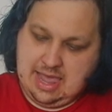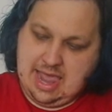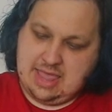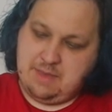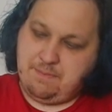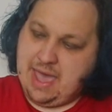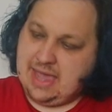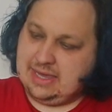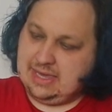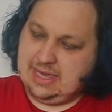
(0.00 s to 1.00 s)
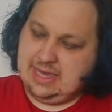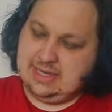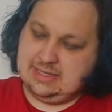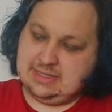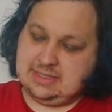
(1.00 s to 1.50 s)
And the back
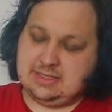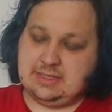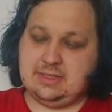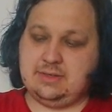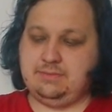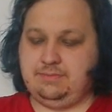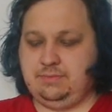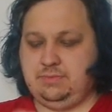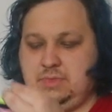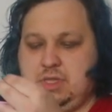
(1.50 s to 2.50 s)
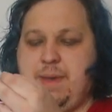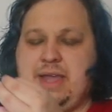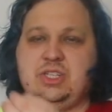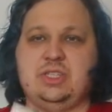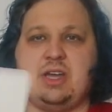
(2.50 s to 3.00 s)
is, the
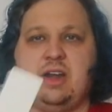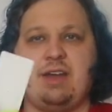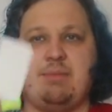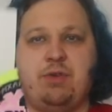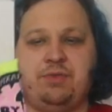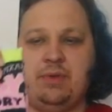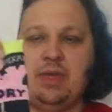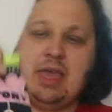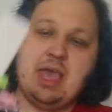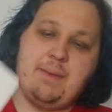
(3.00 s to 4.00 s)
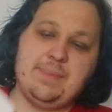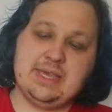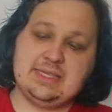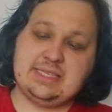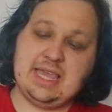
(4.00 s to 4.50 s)
package has kind of come off. But
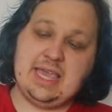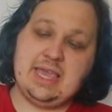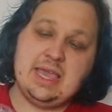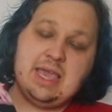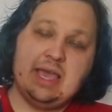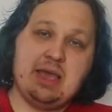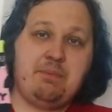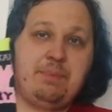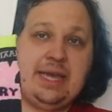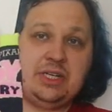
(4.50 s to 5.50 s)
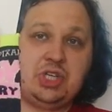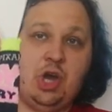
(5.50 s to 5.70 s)
you can see pink